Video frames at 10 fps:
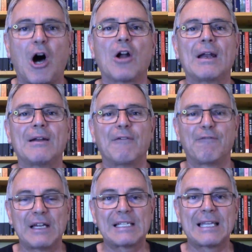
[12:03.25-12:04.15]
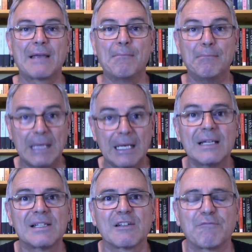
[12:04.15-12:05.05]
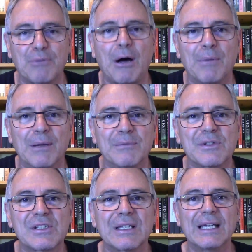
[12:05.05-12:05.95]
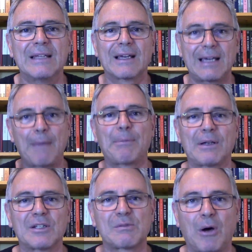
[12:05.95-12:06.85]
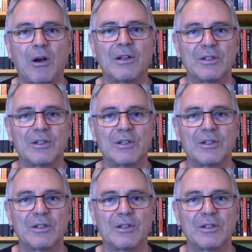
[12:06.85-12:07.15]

on facing millions of problems in the capitalist model,